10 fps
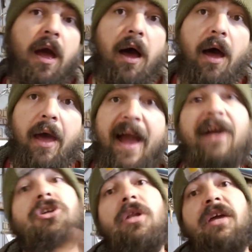
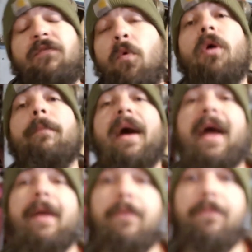Actually, for
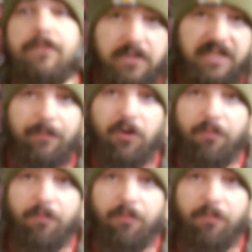my demo